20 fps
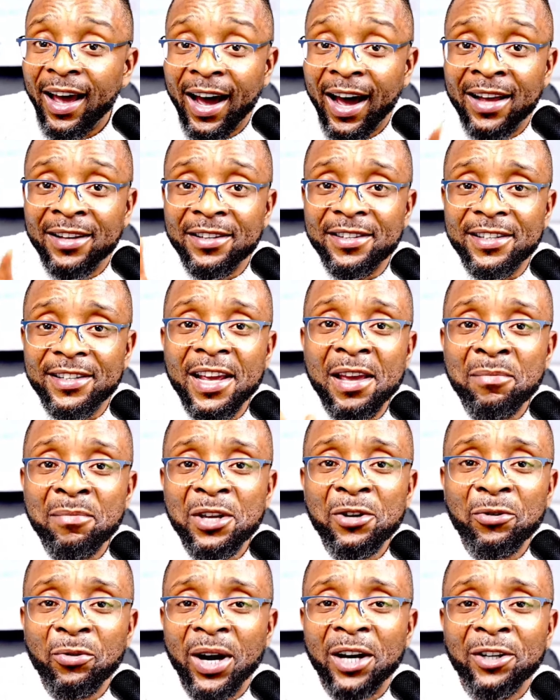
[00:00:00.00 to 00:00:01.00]
and say me
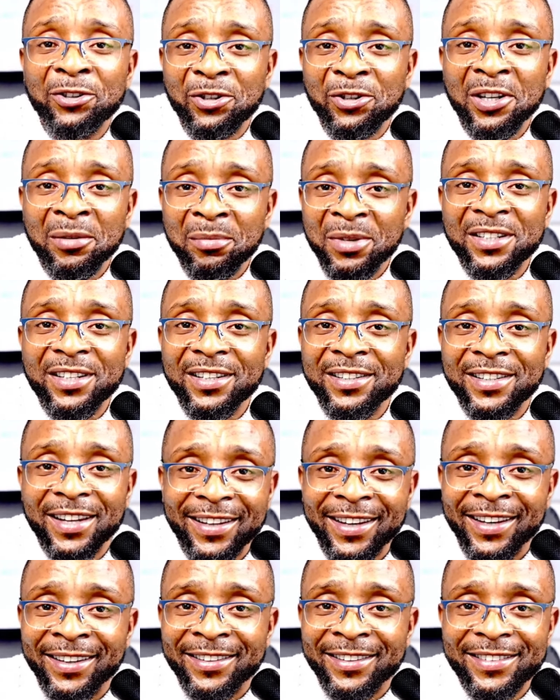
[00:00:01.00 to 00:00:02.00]
well to the missus
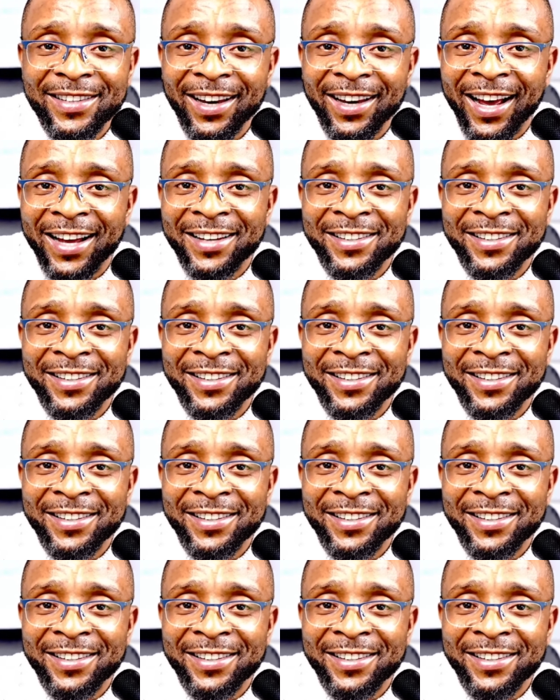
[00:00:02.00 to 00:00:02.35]
again. Tell her.